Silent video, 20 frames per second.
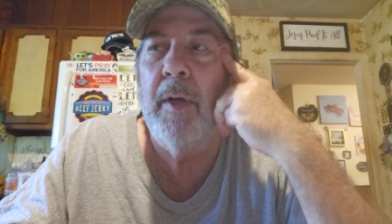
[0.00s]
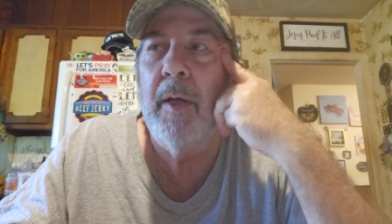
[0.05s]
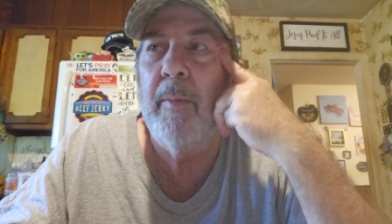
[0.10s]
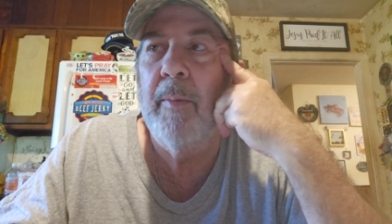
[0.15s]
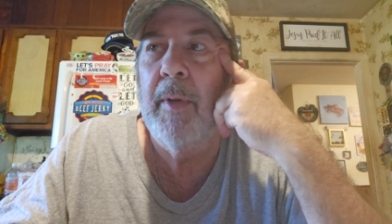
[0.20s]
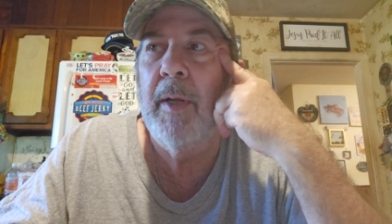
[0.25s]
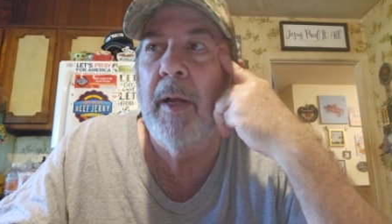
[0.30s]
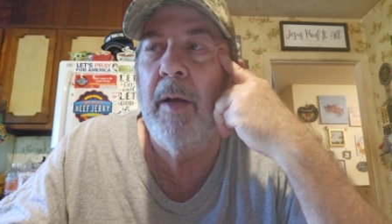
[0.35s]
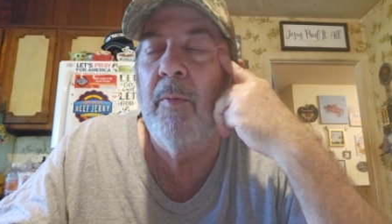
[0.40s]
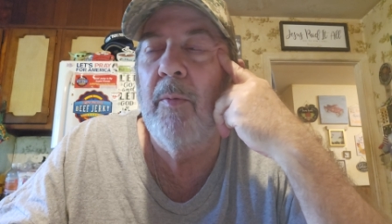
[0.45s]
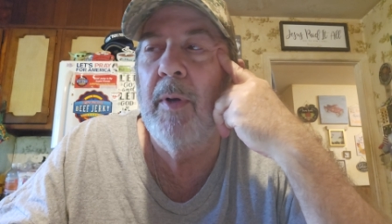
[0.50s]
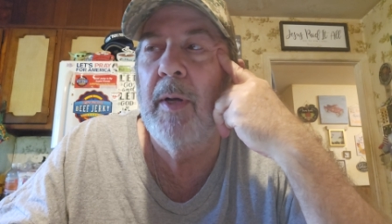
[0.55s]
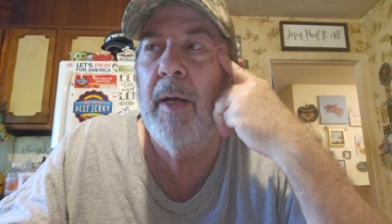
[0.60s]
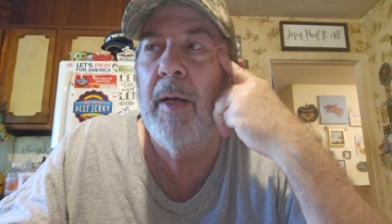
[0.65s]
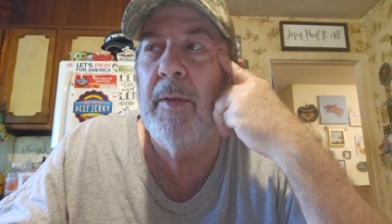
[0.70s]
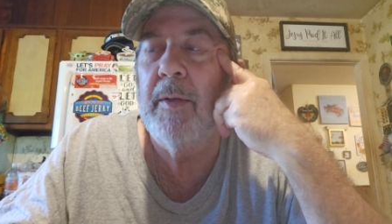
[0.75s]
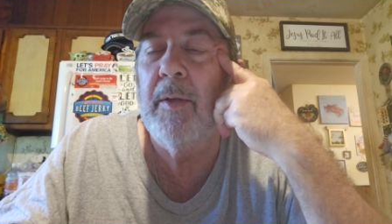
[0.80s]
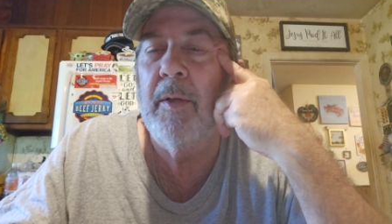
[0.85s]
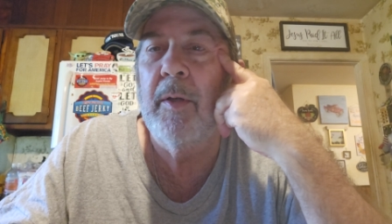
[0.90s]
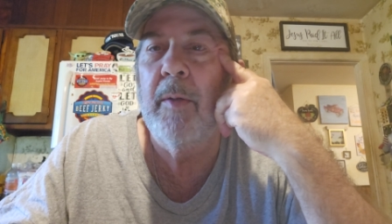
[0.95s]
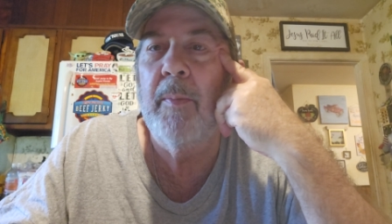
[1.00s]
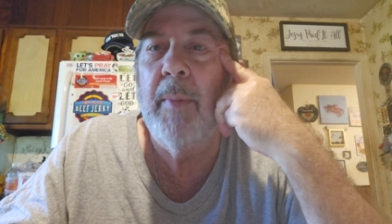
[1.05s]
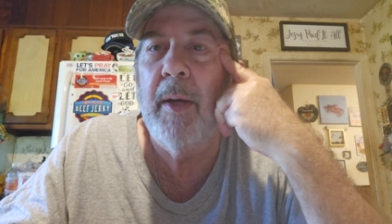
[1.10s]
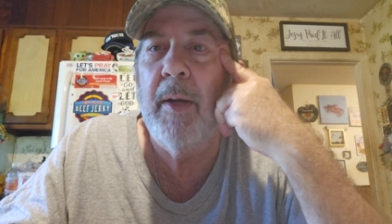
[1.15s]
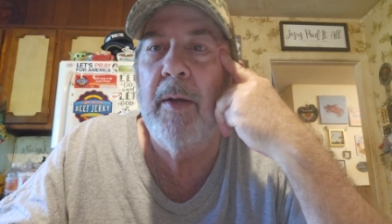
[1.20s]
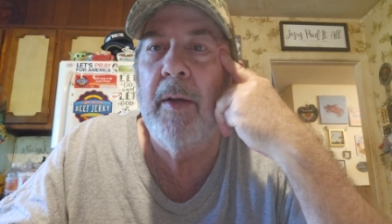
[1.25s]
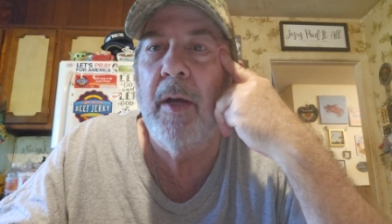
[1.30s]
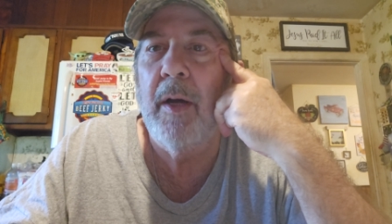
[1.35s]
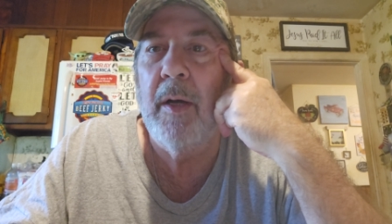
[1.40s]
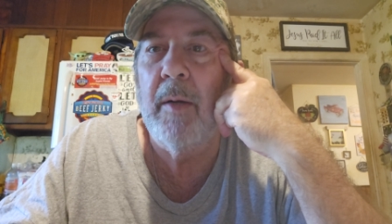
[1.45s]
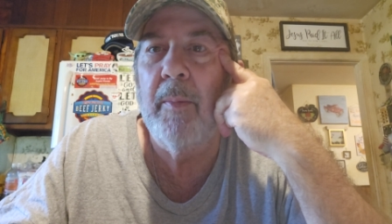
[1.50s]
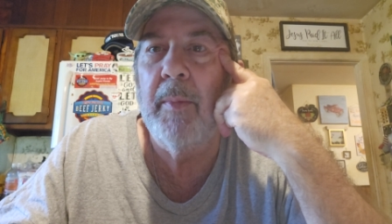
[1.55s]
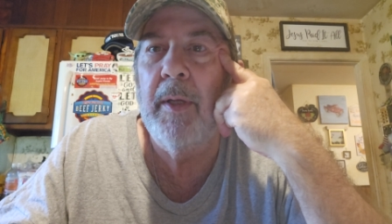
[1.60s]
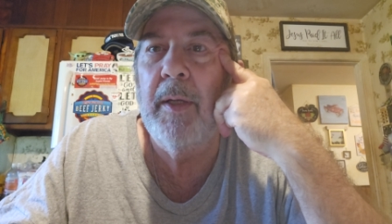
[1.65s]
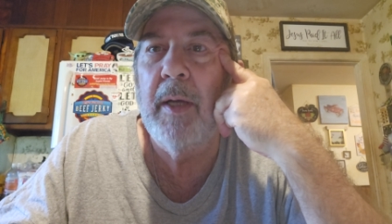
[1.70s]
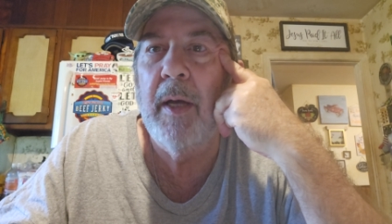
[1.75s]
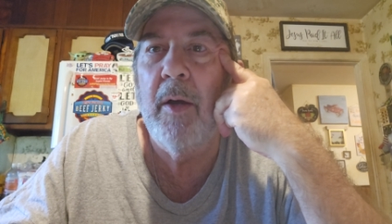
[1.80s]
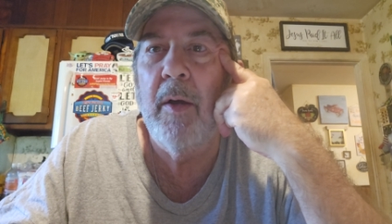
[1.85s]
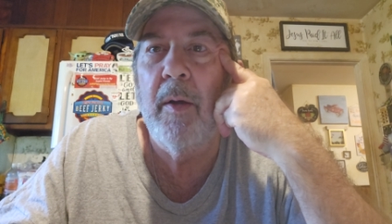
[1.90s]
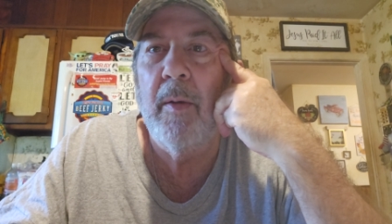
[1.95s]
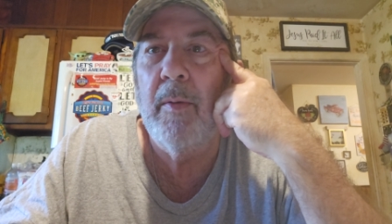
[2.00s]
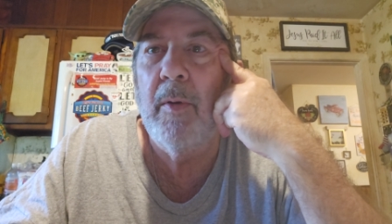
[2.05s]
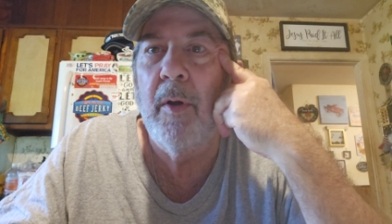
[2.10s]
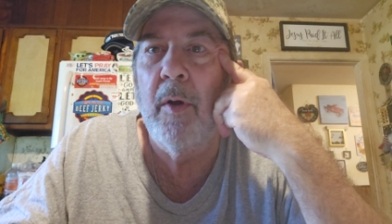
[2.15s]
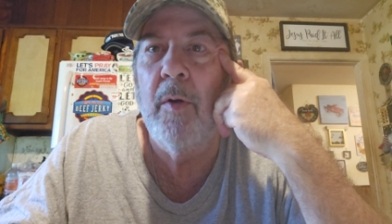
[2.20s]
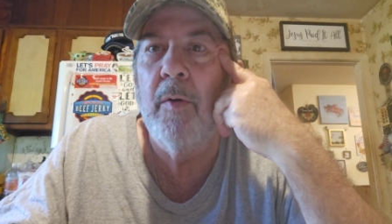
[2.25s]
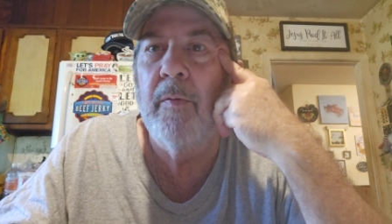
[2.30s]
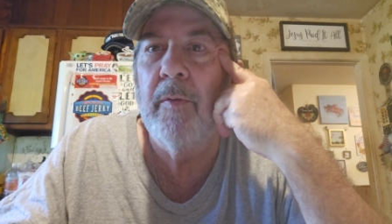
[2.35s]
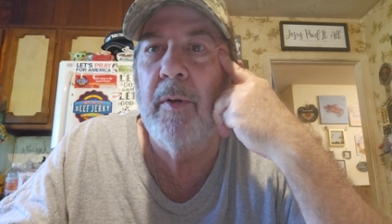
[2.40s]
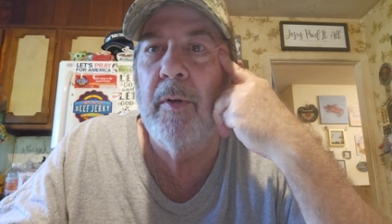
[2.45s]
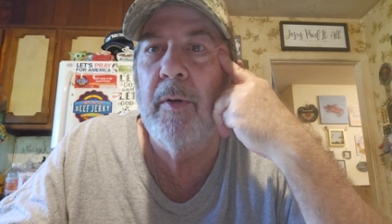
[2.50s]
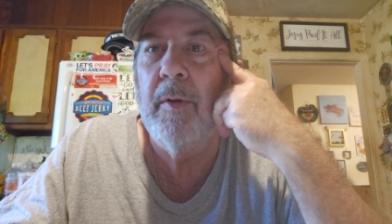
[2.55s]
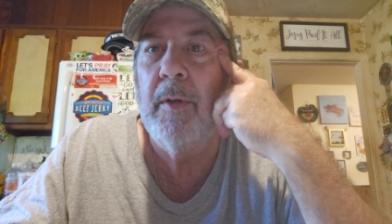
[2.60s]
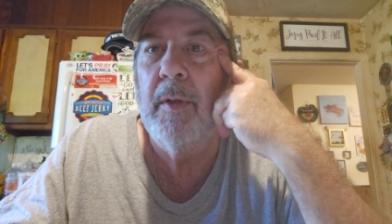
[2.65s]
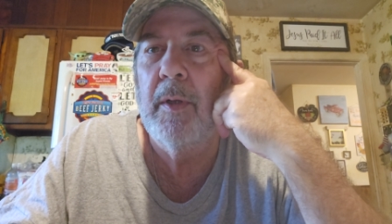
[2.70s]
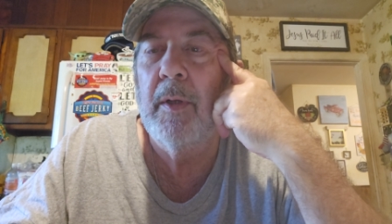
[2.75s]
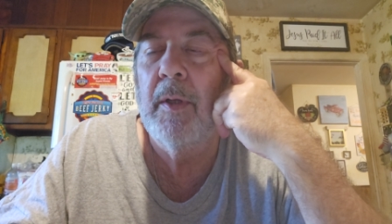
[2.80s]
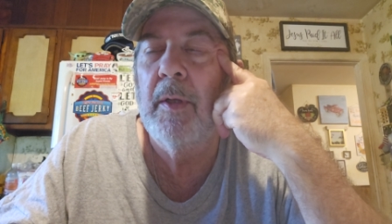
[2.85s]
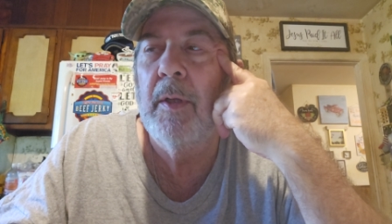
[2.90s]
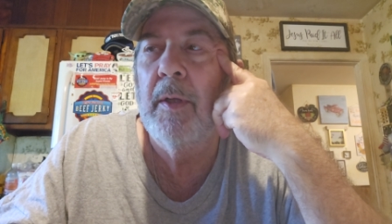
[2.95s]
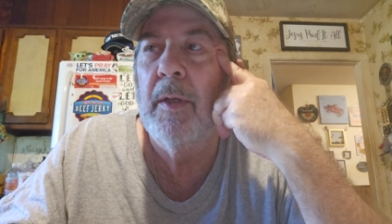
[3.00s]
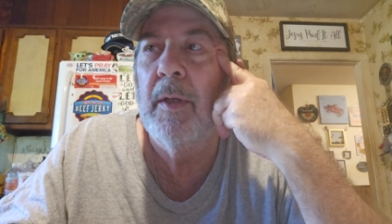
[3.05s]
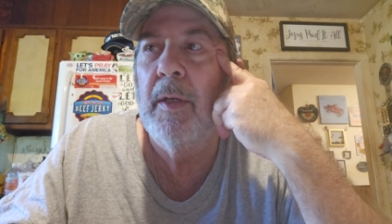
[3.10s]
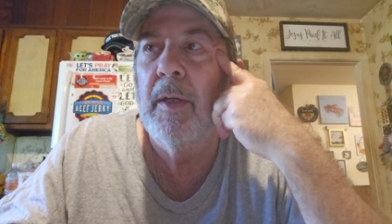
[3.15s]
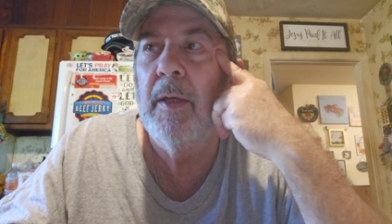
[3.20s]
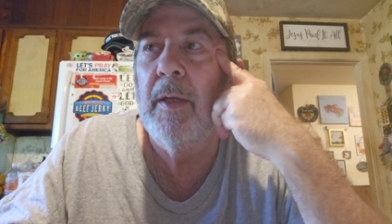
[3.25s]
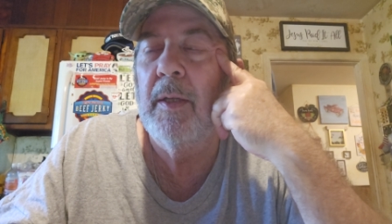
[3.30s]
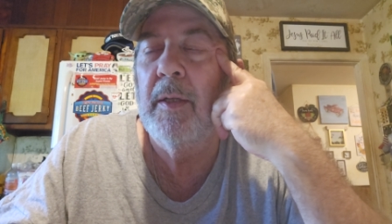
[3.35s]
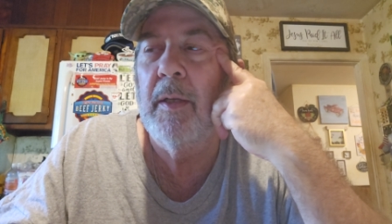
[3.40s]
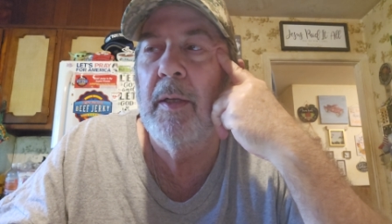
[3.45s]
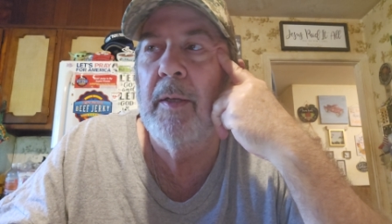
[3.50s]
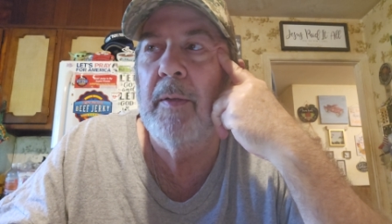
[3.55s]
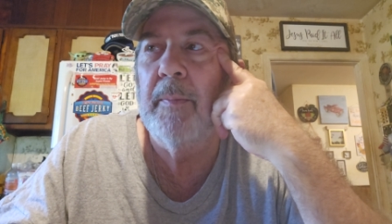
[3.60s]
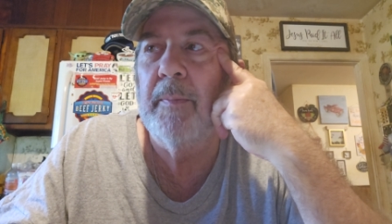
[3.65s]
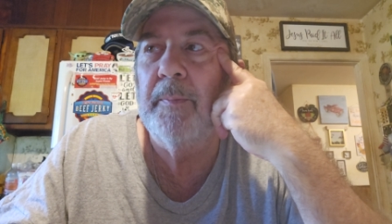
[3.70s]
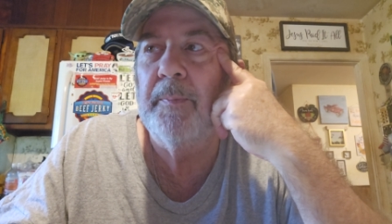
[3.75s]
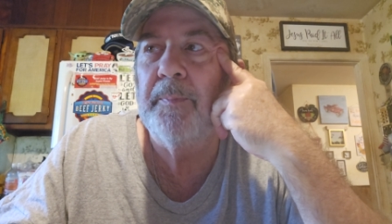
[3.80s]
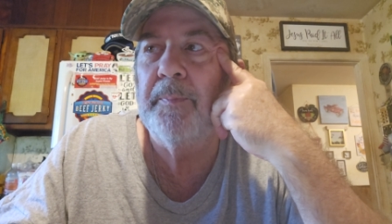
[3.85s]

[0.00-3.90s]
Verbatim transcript: I mean, I went out there and about knocked me up over. And uh,